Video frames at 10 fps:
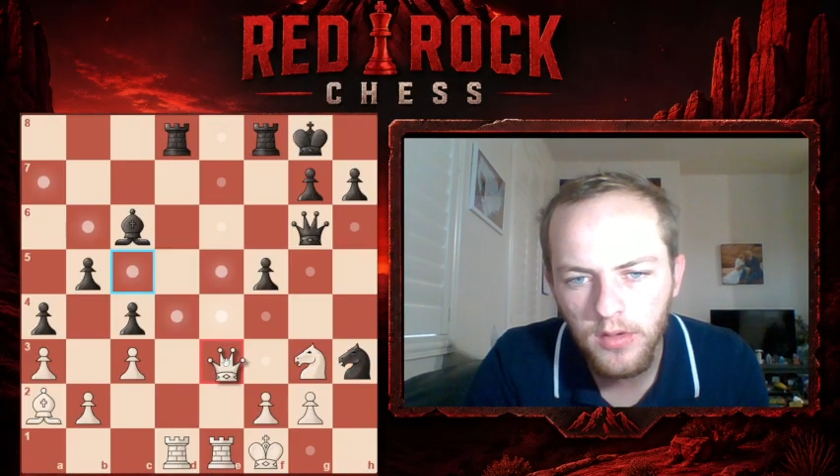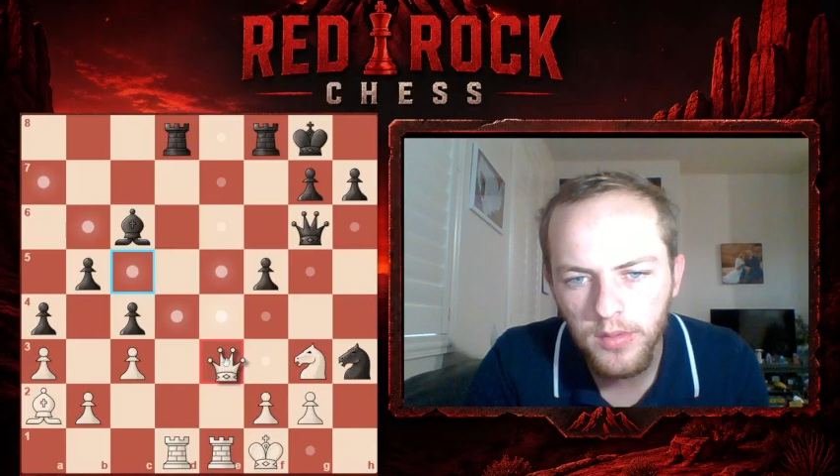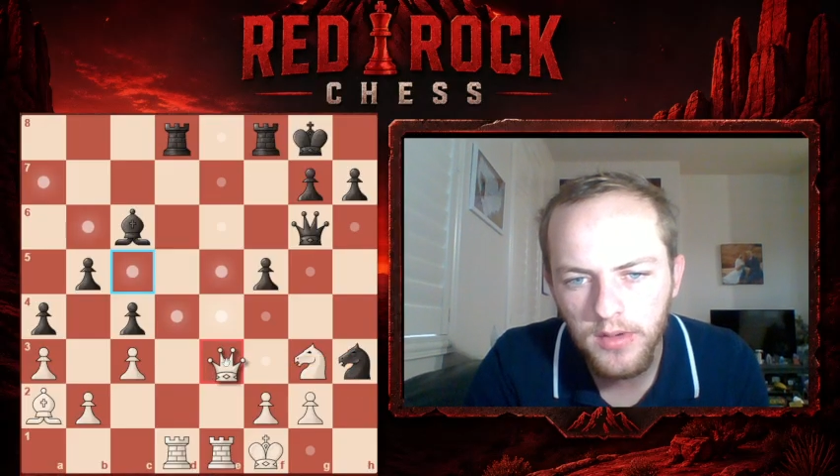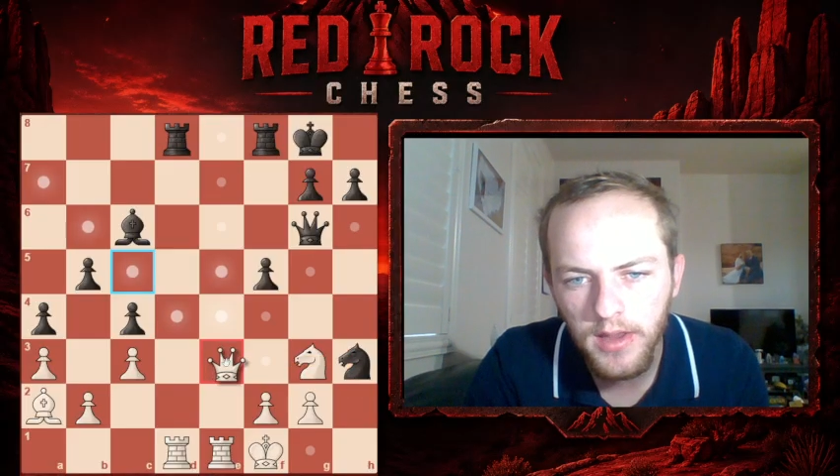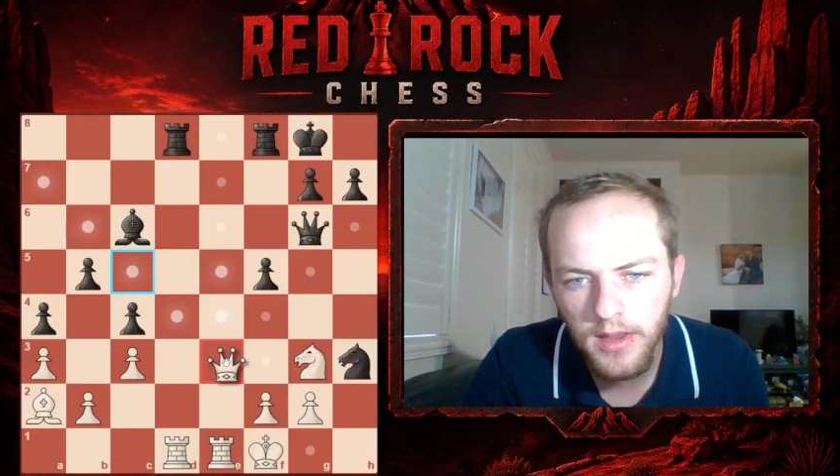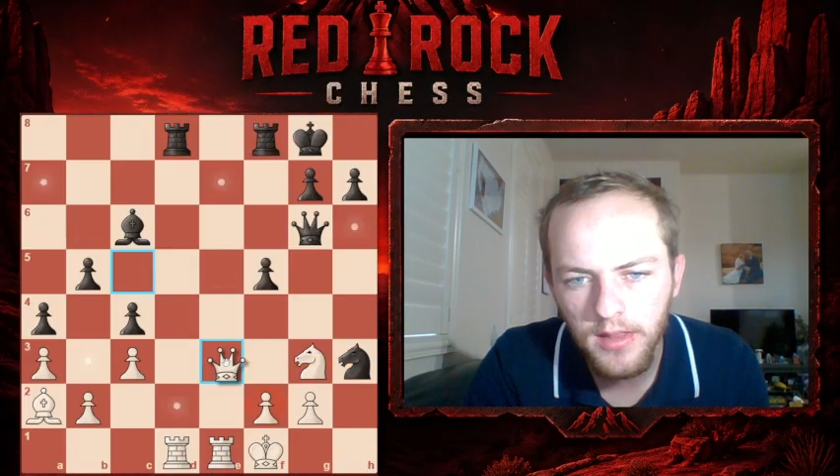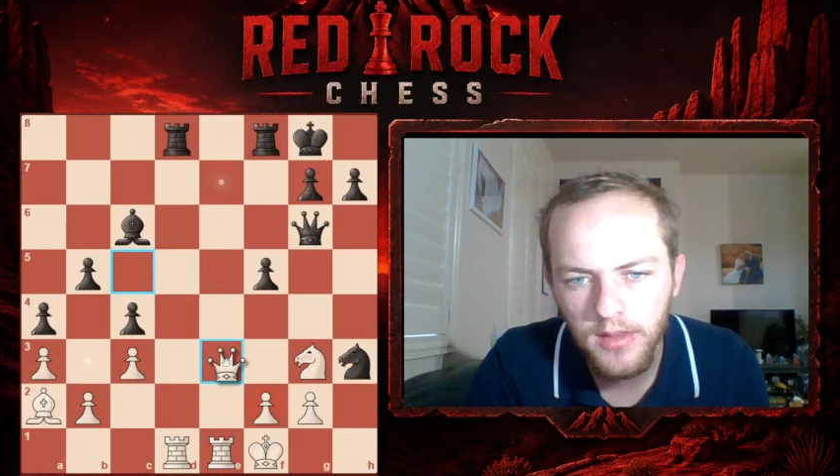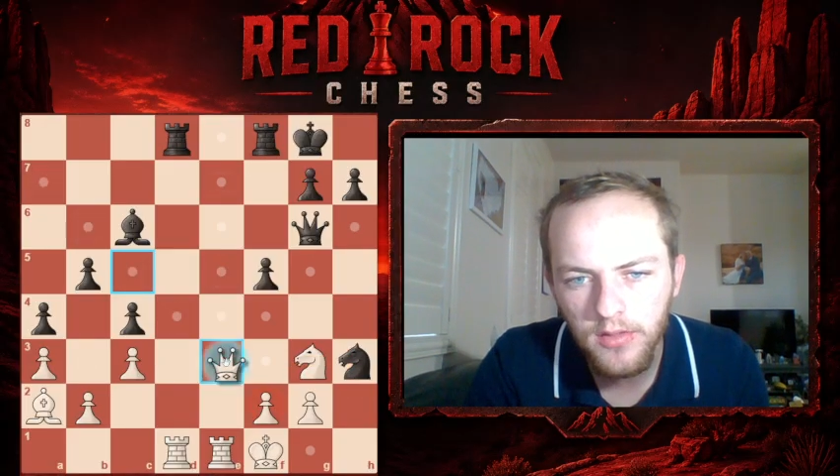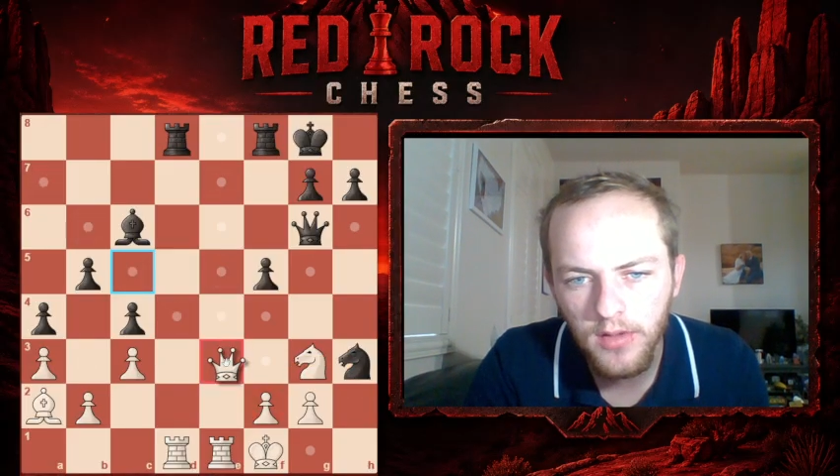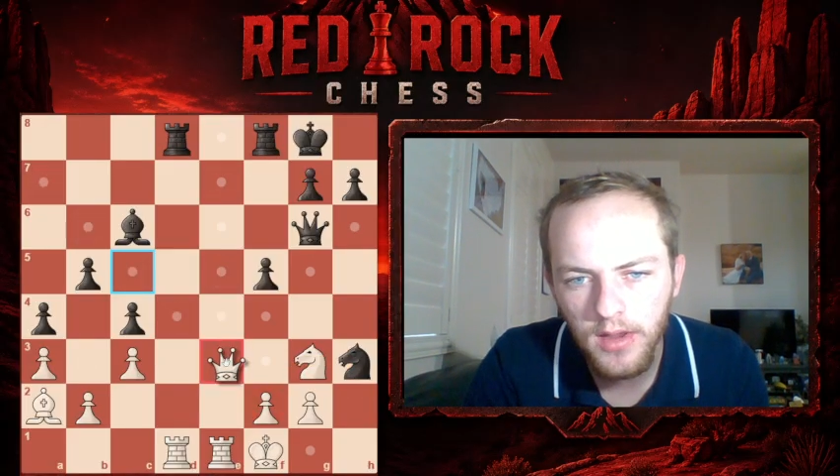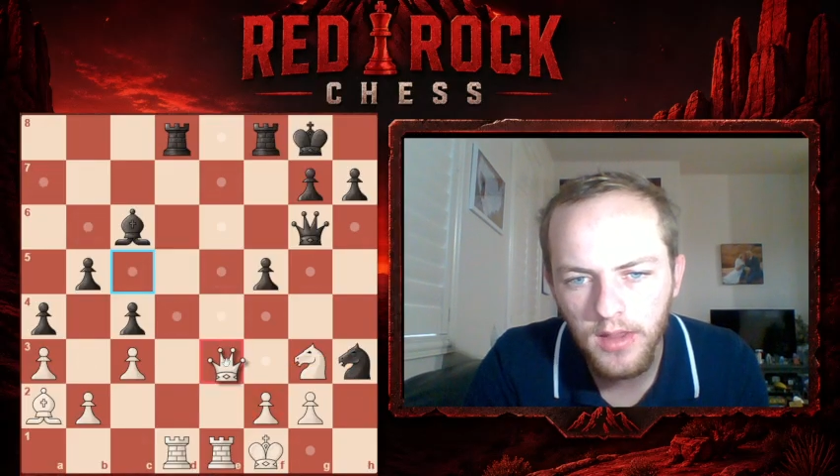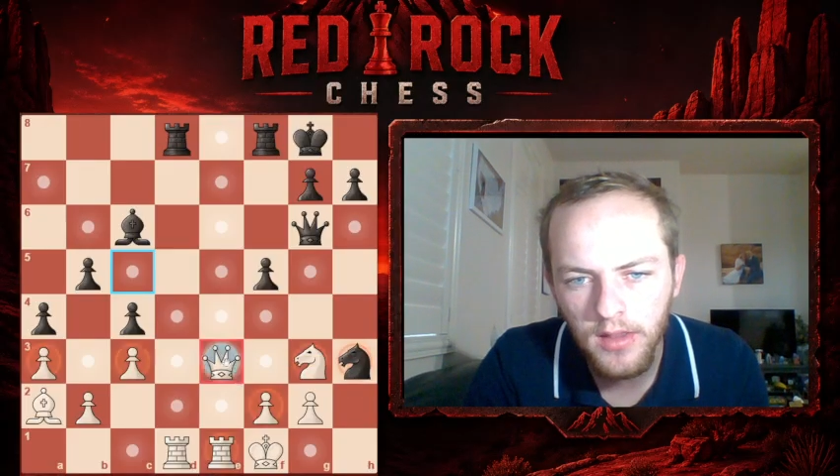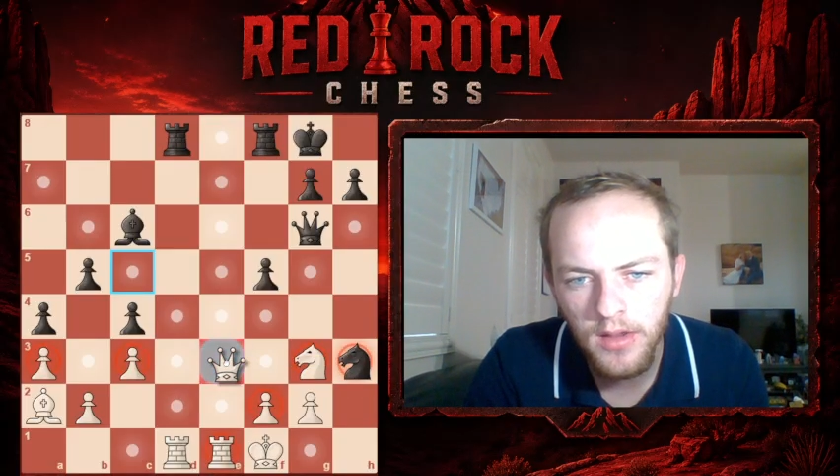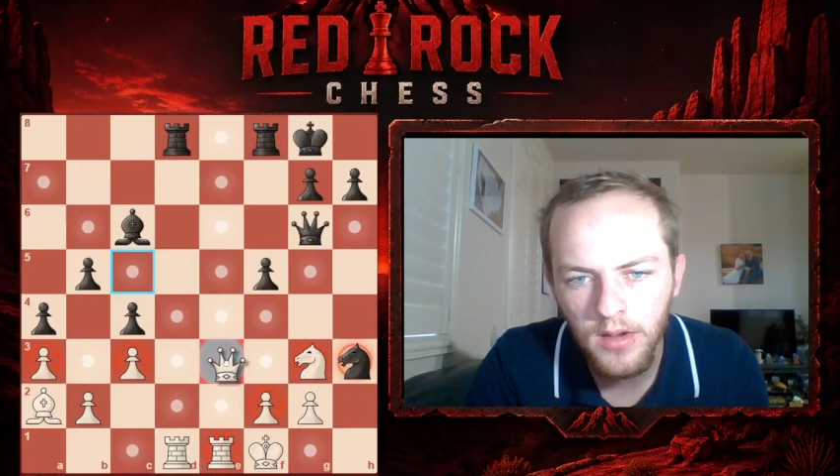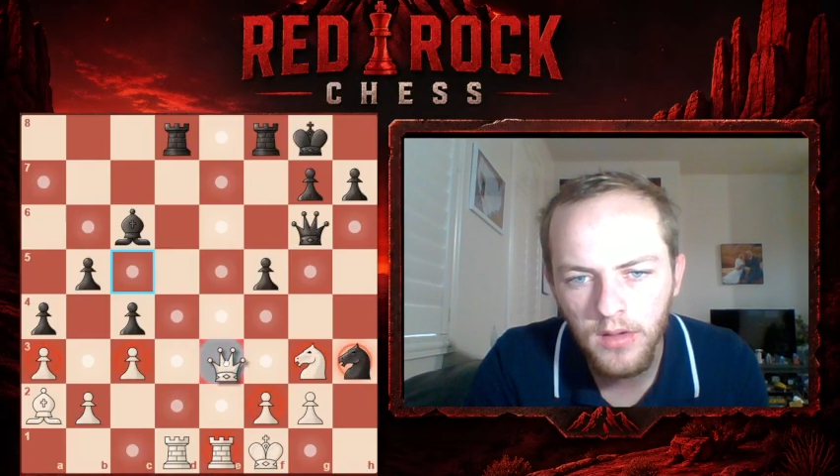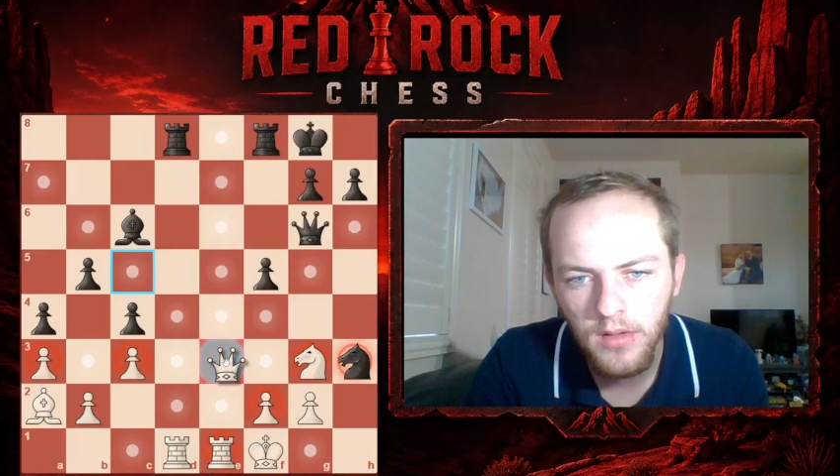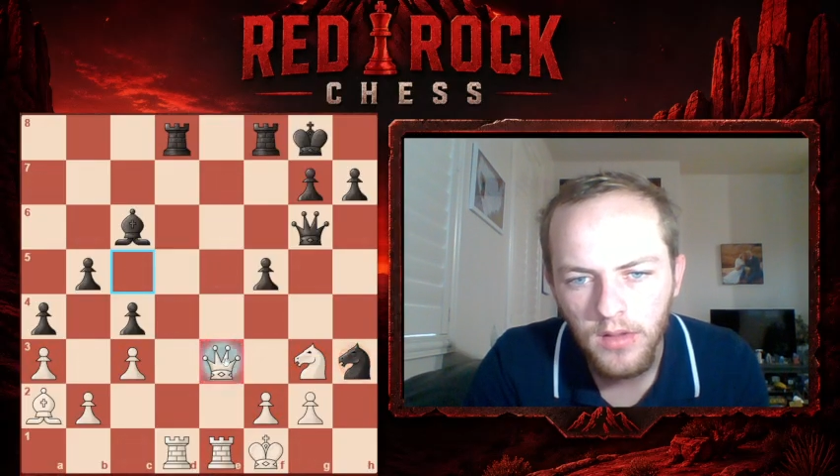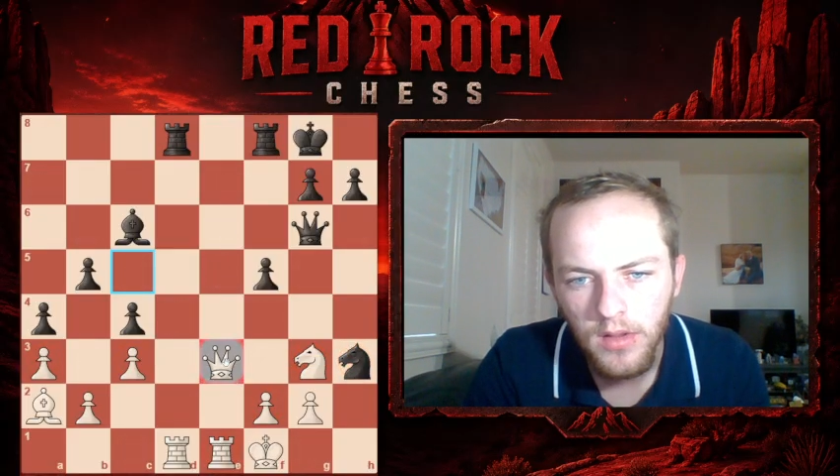to protect this right here.